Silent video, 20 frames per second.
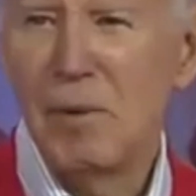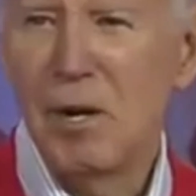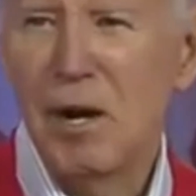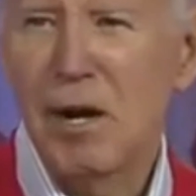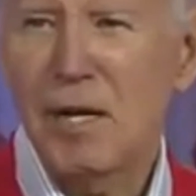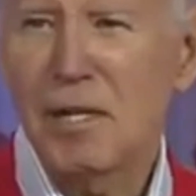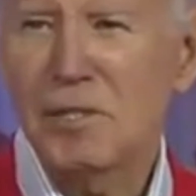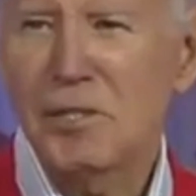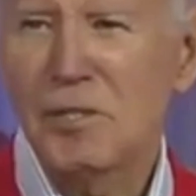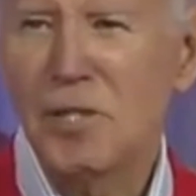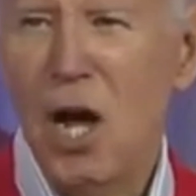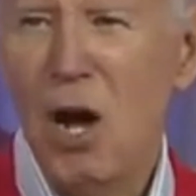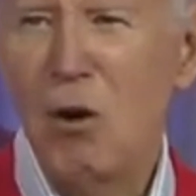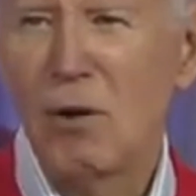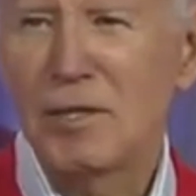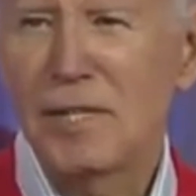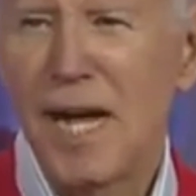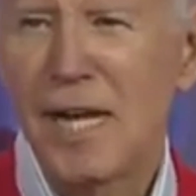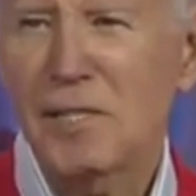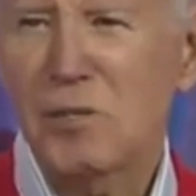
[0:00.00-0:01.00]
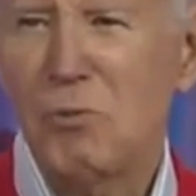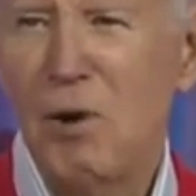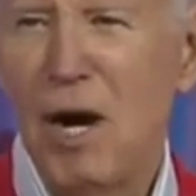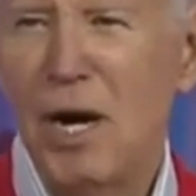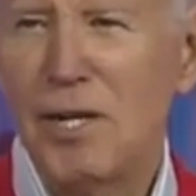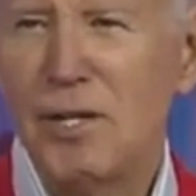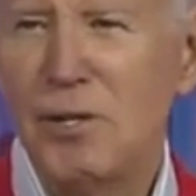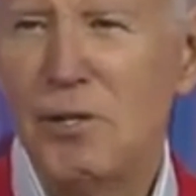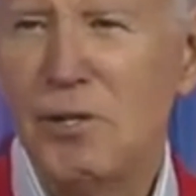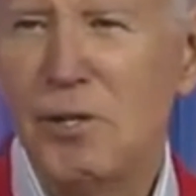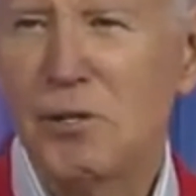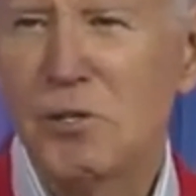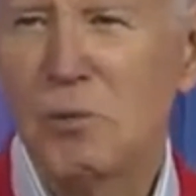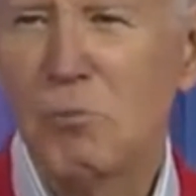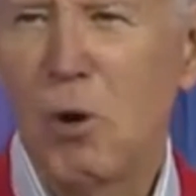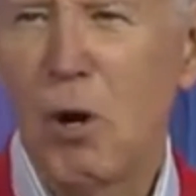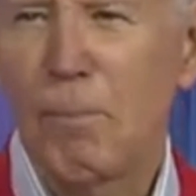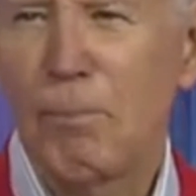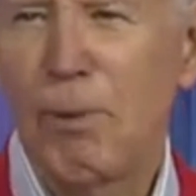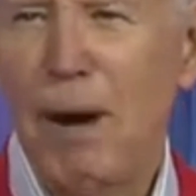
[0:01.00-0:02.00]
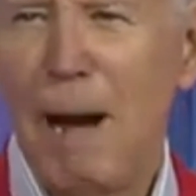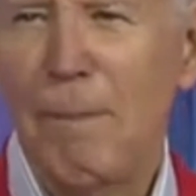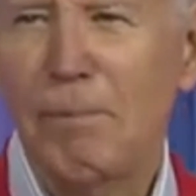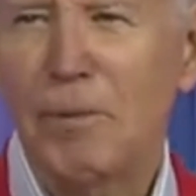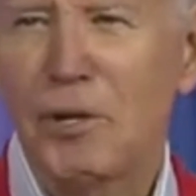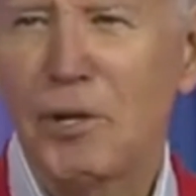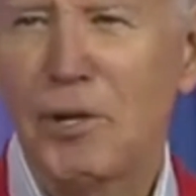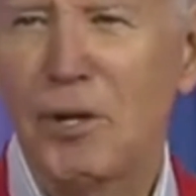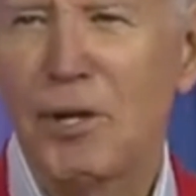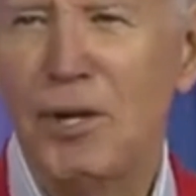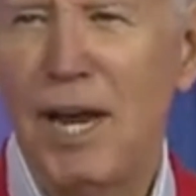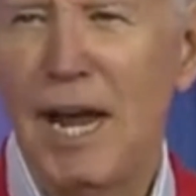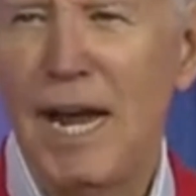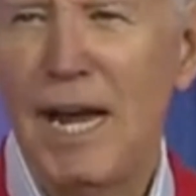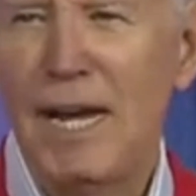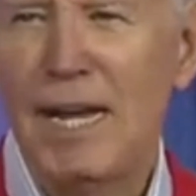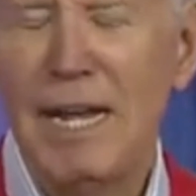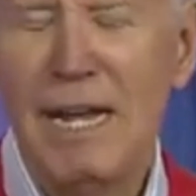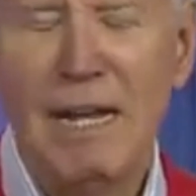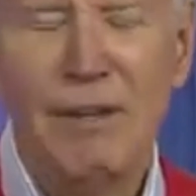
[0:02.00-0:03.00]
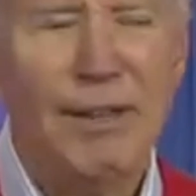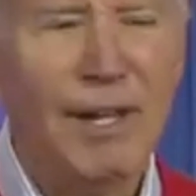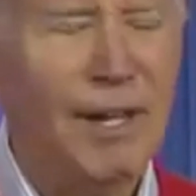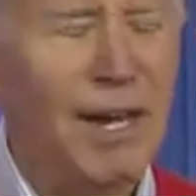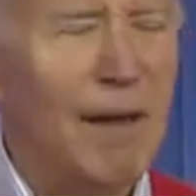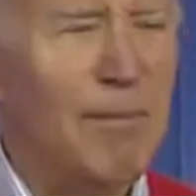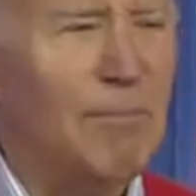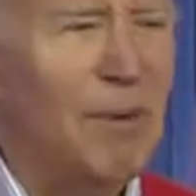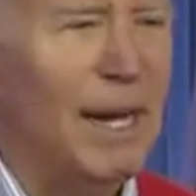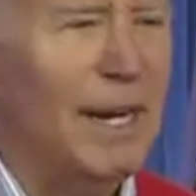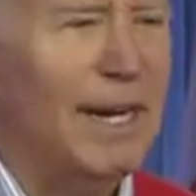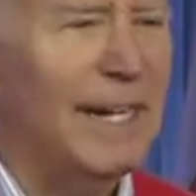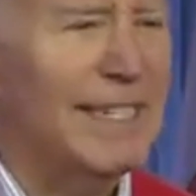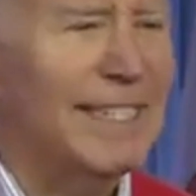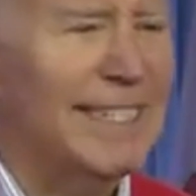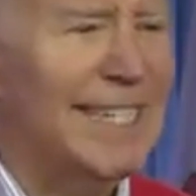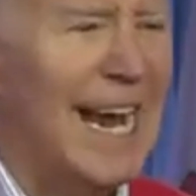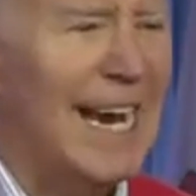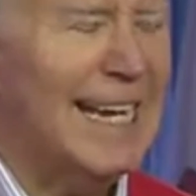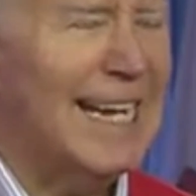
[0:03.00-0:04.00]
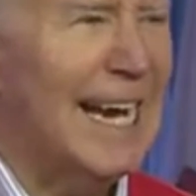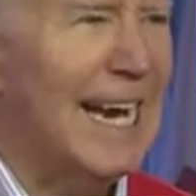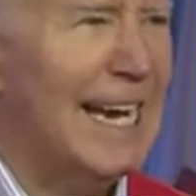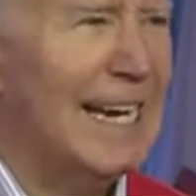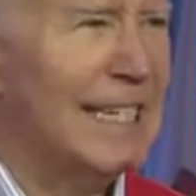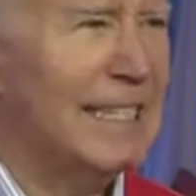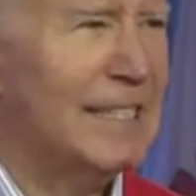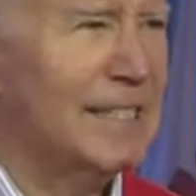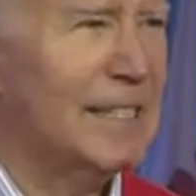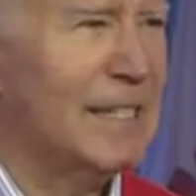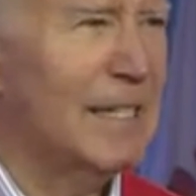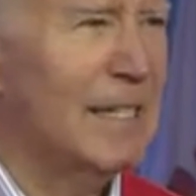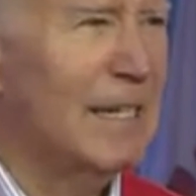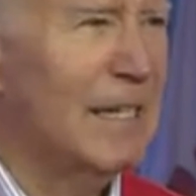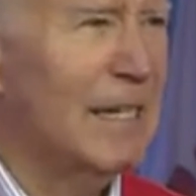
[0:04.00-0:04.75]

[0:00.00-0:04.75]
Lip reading: And Americans know it. That's why unions are more popular today than they've been in decades.